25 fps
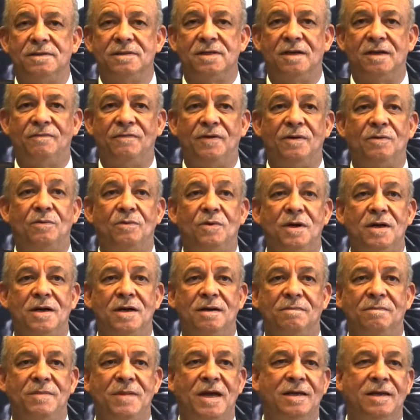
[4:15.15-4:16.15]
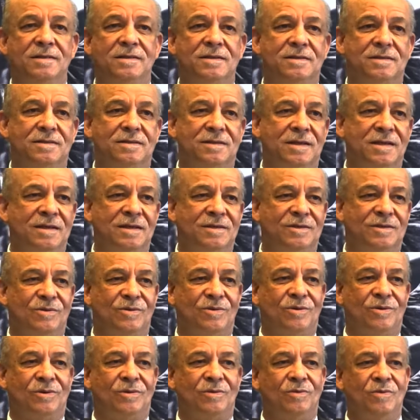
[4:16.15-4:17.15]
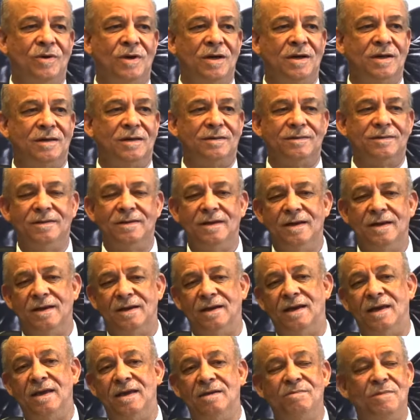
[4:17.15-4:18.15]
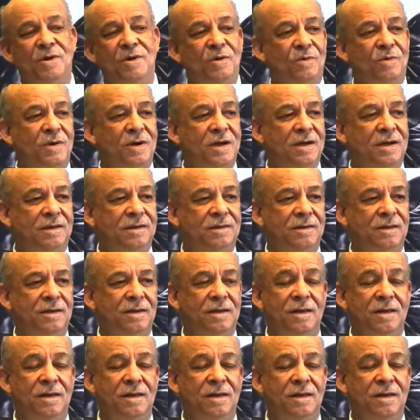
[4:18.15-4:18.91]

Civil work, magistrates, court work, labor work.